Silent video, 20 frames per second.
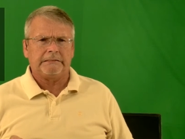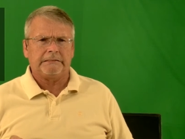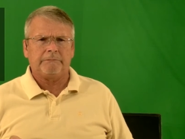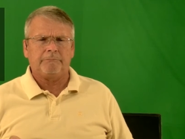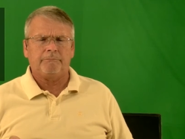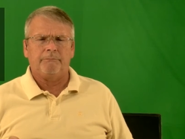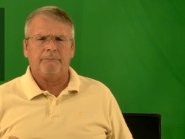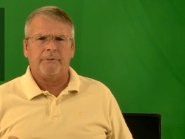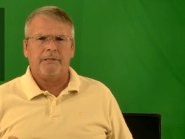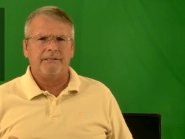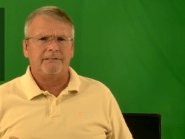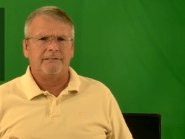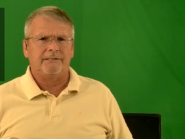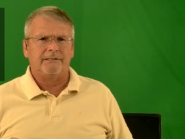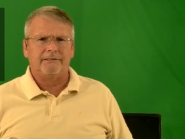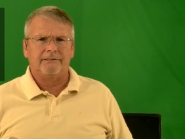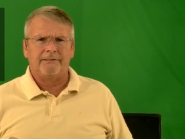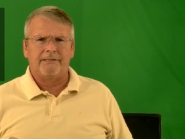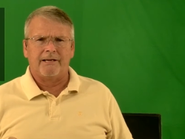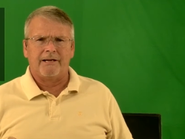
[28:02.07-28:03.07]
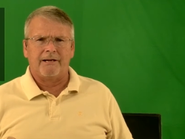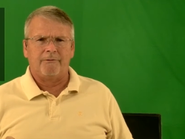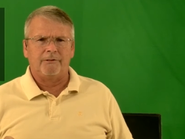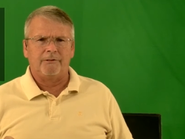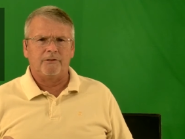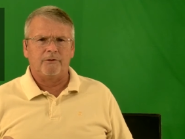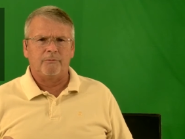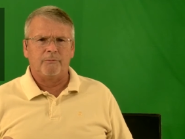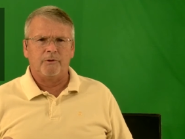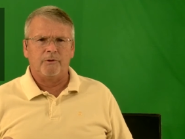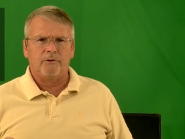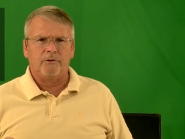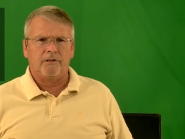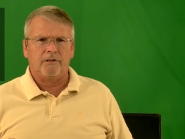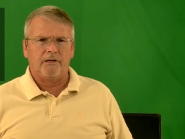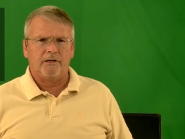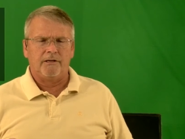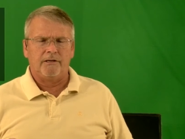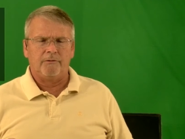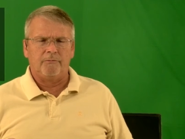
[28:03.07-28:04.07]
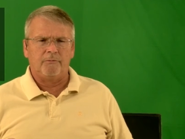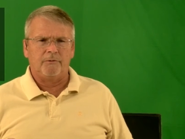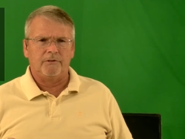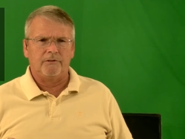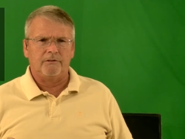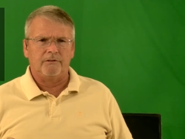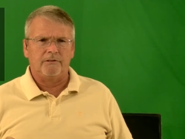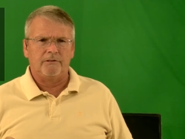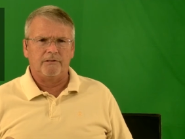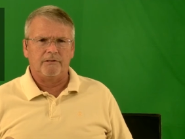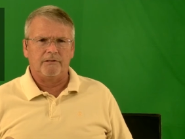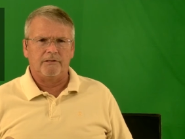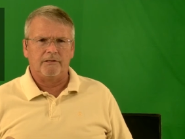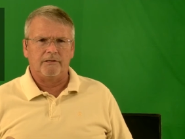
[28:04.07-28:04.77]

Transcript: basically how it communicated with the,